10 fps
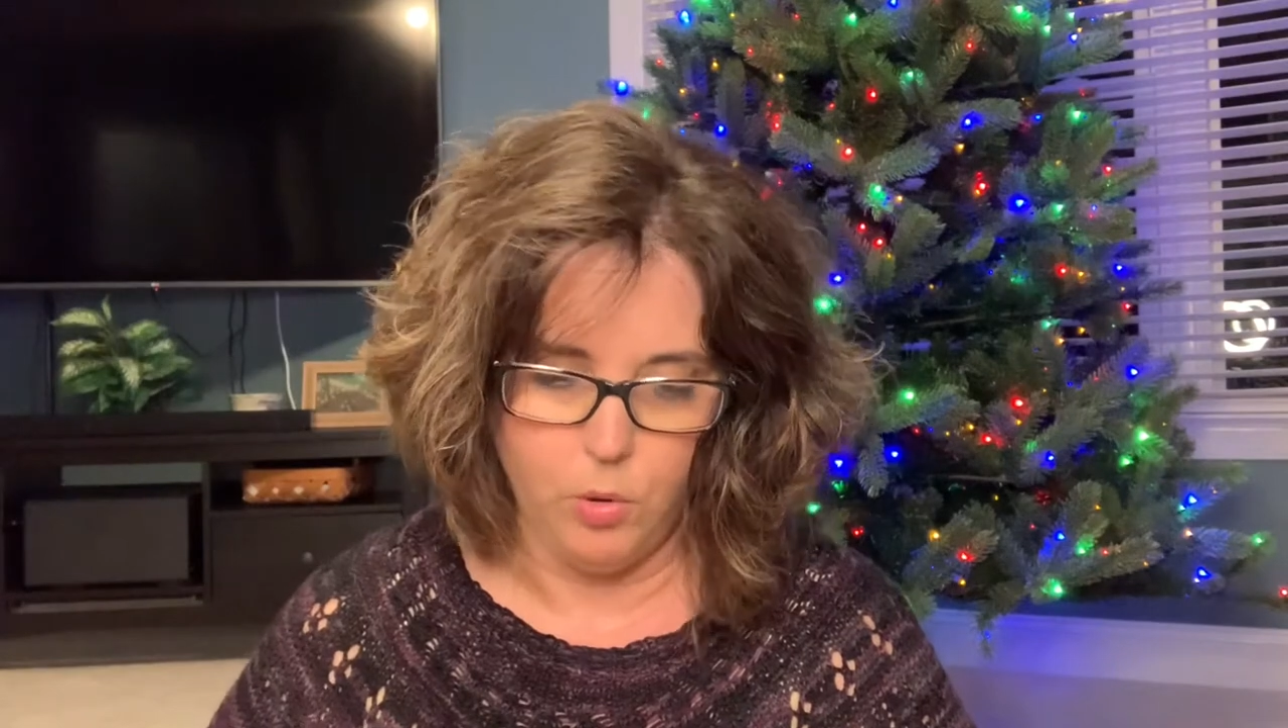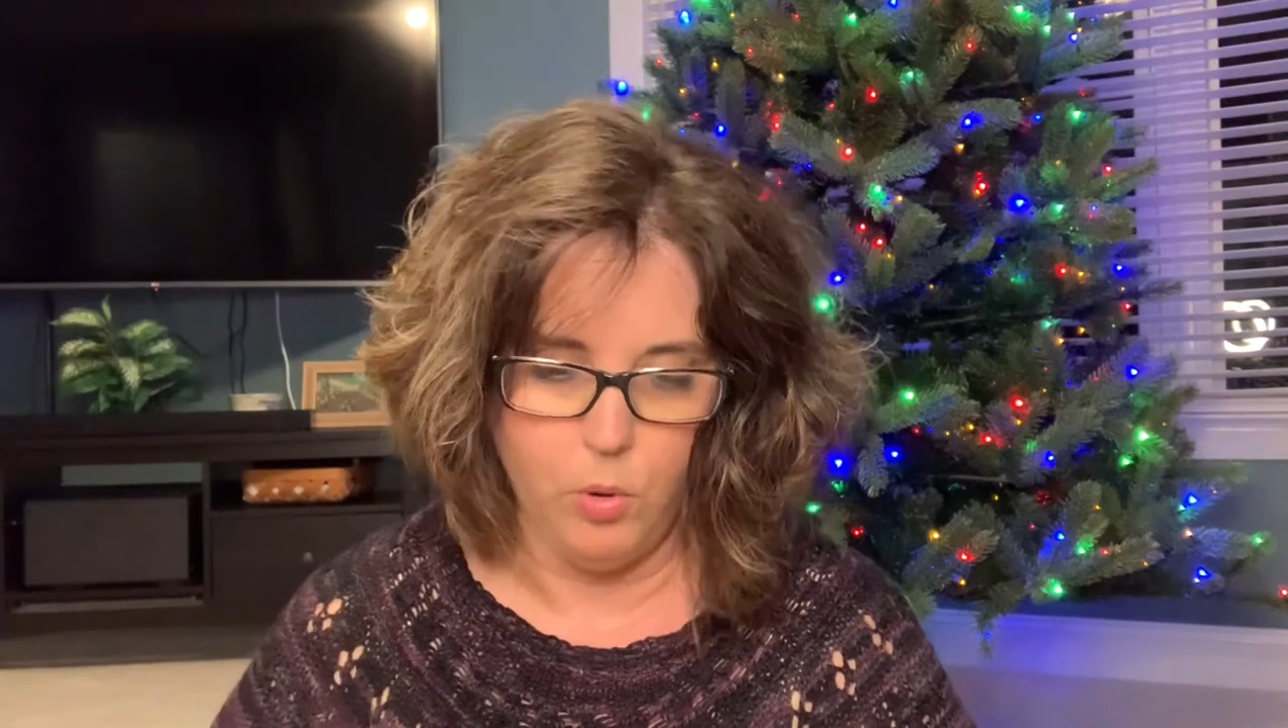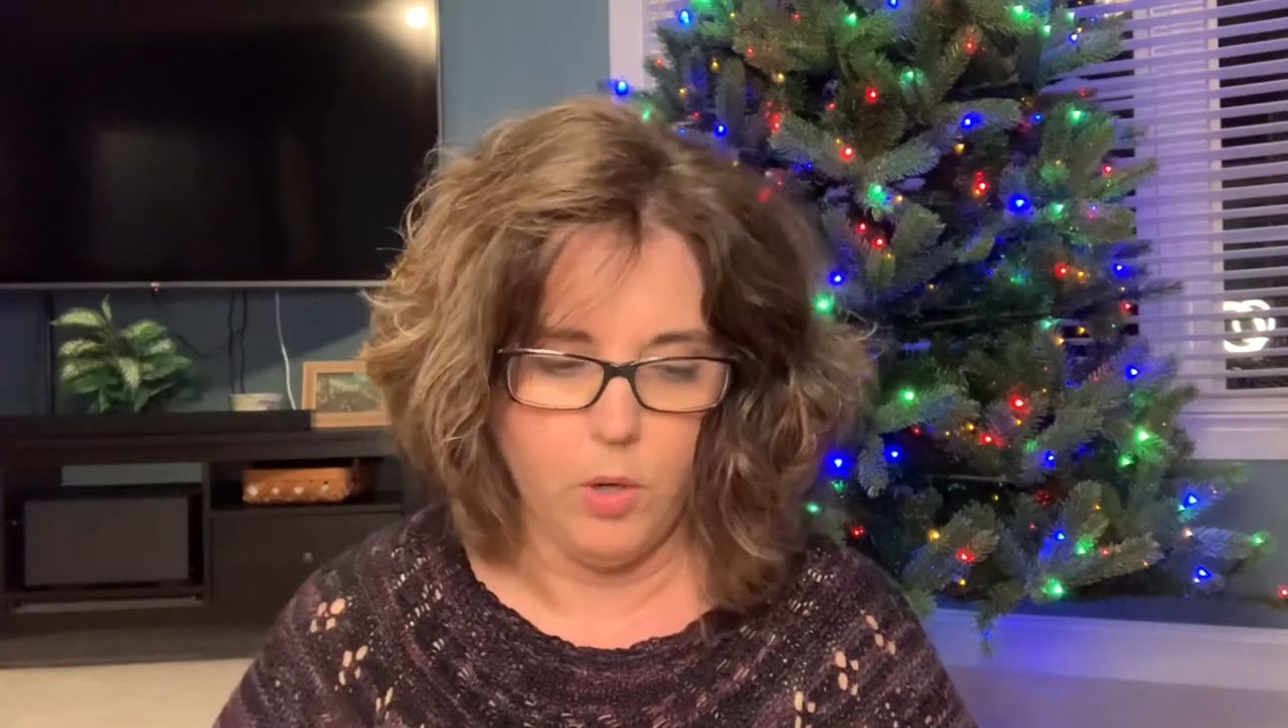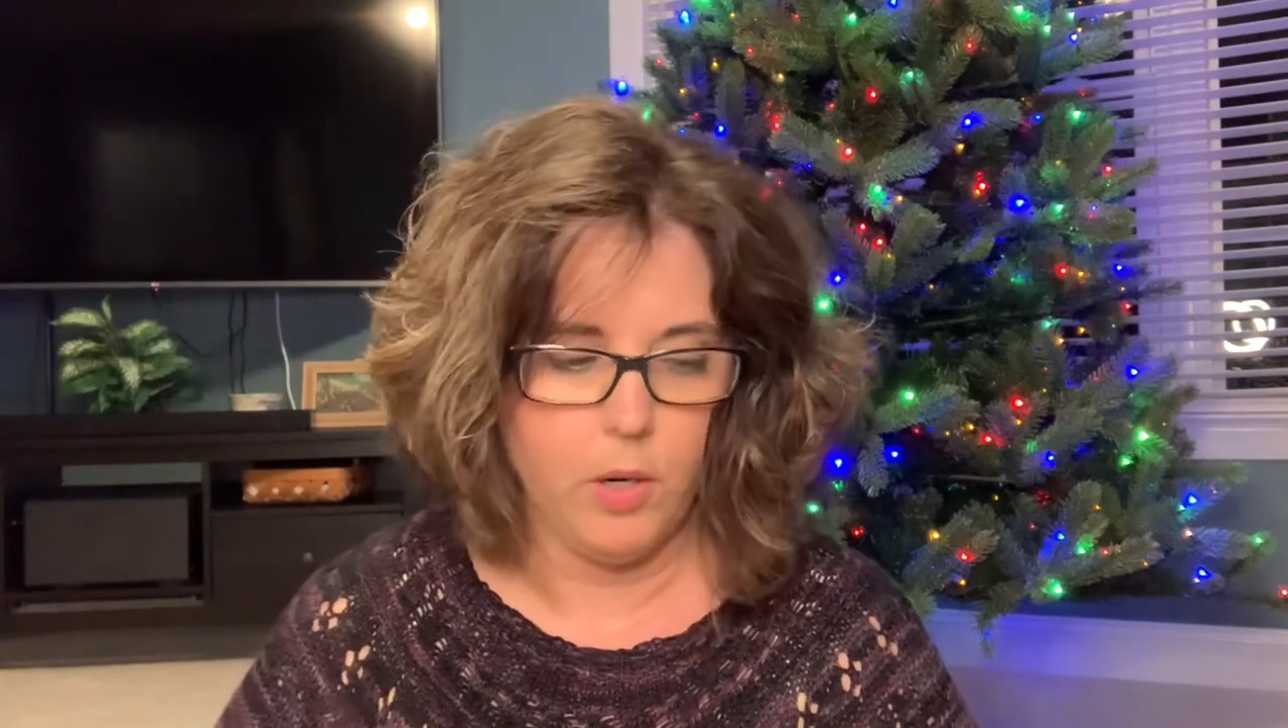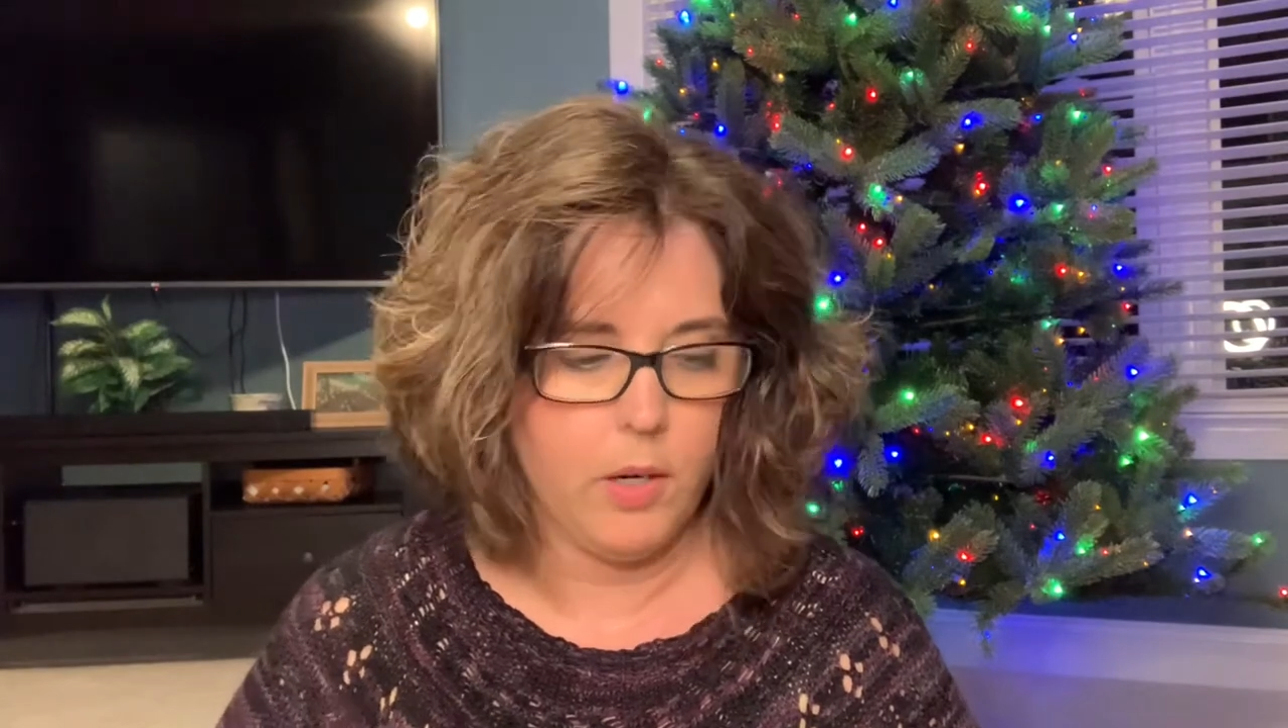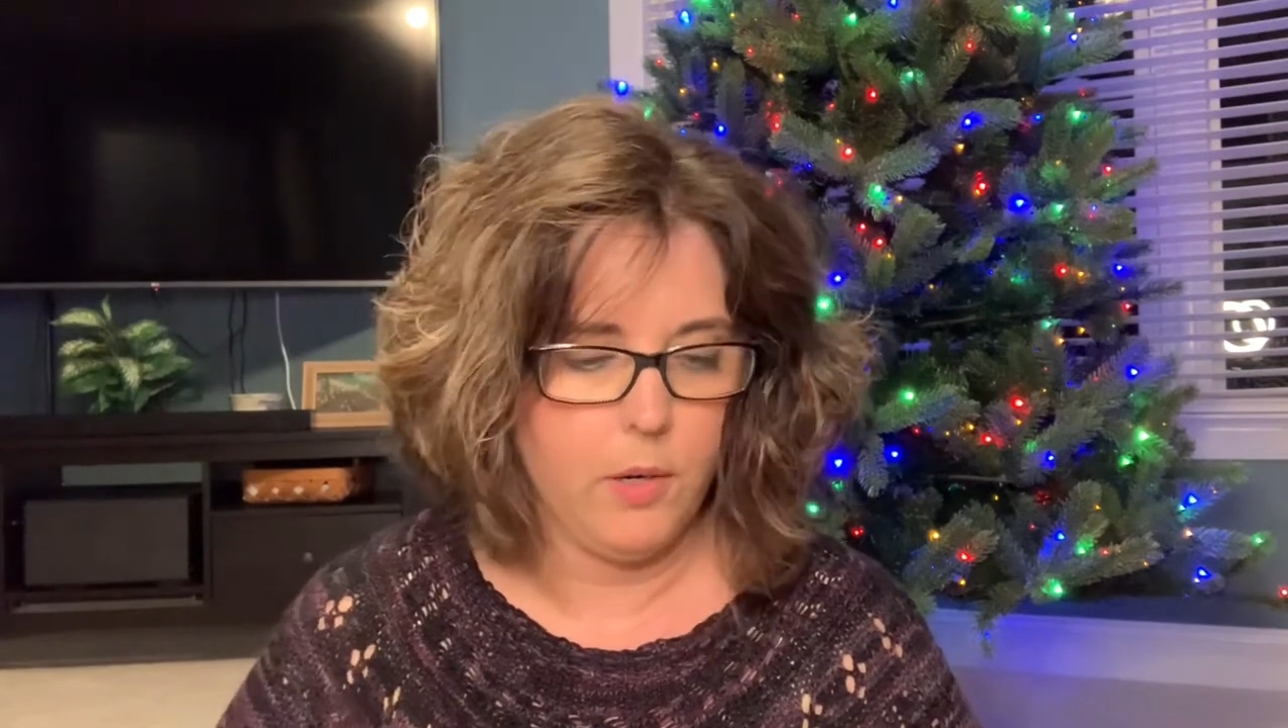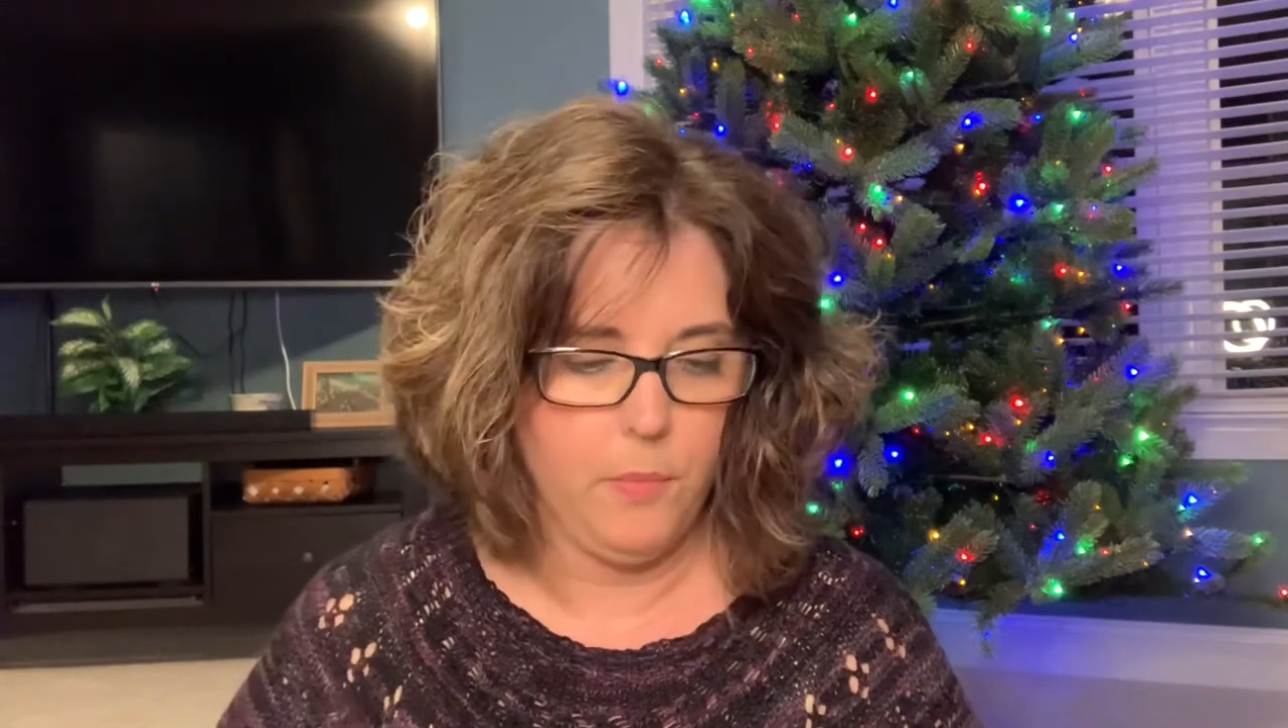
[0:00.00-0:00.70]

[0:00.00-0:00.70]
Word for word: York.